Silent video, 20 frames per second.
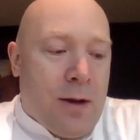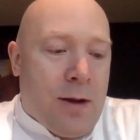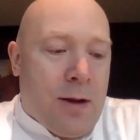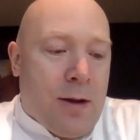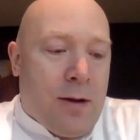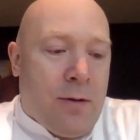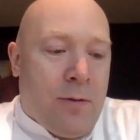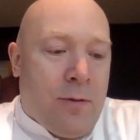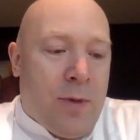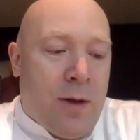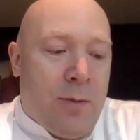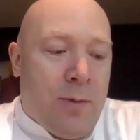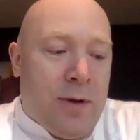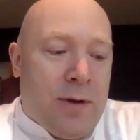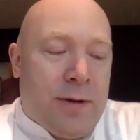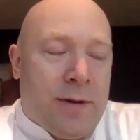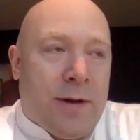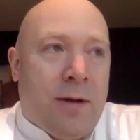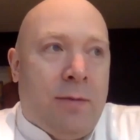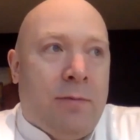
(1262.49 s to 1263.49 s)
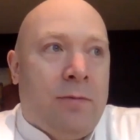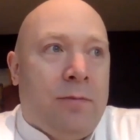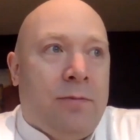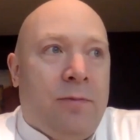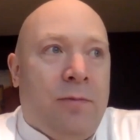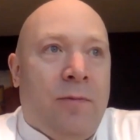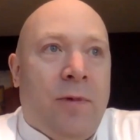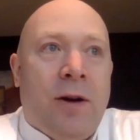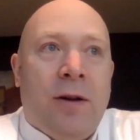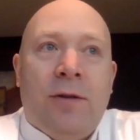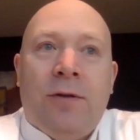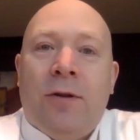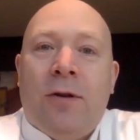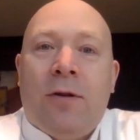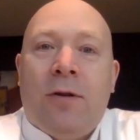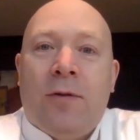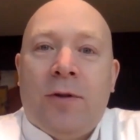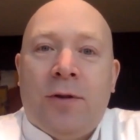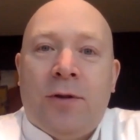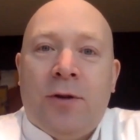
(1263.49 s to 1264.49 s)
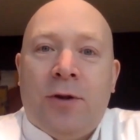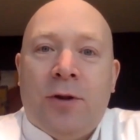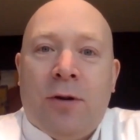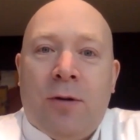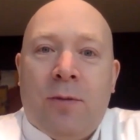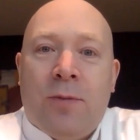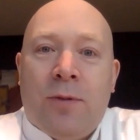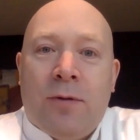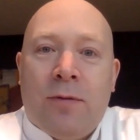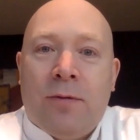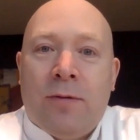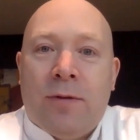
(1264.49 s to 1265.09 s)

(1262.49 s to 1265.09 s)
or maybe some very nervous job or